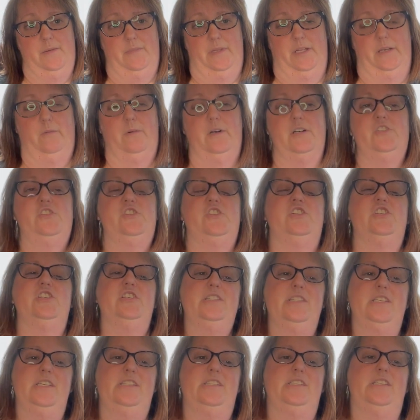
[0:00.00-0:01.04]
Like, well, she
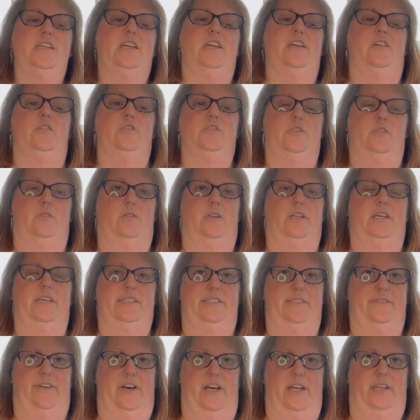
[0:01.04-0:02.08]
just needs to get used to it.
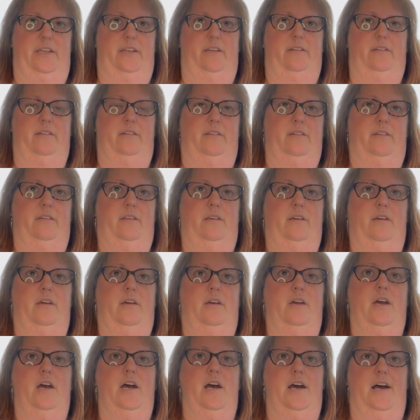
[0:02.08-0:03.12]
It's fine.
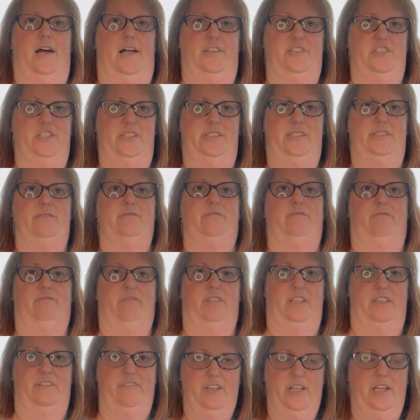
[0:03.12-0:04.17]
I'll just
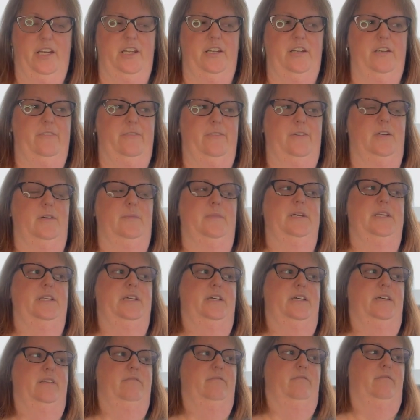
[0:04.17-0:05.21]
leave it on her for a
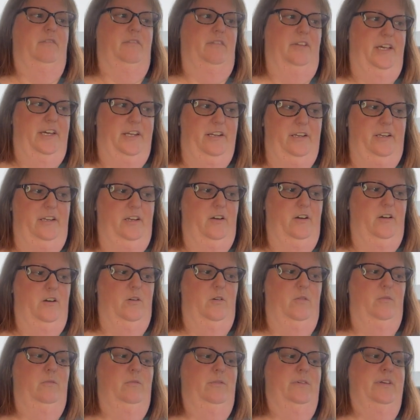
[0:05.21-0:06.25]
minute, let it
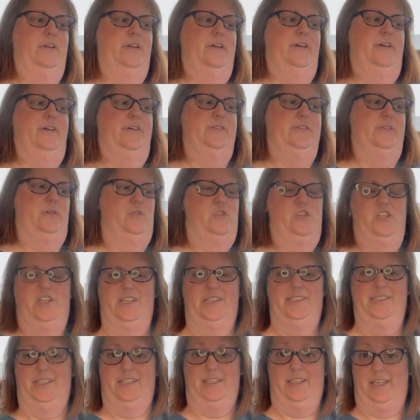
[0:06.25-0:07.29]
go, so she
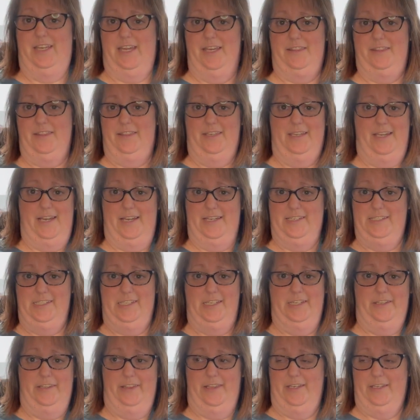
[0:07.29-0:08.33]
doesn't get the
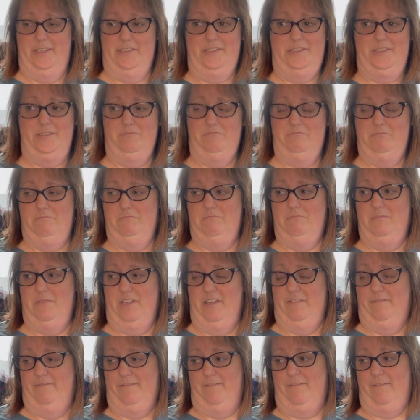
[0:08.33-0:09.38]
idea that
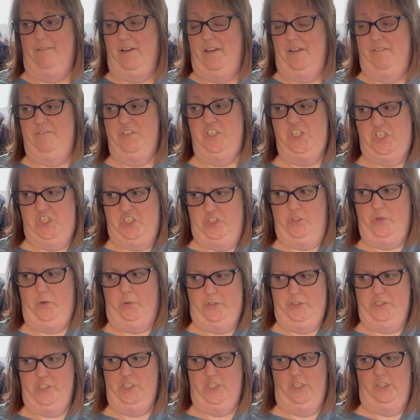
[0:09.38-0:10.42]
if if she just
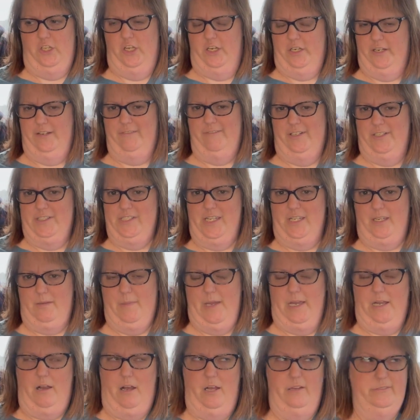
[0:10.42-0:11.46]
holds still long enough, I'll take it
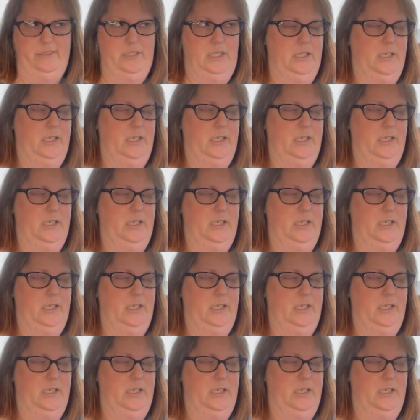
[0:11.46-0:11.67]
back off.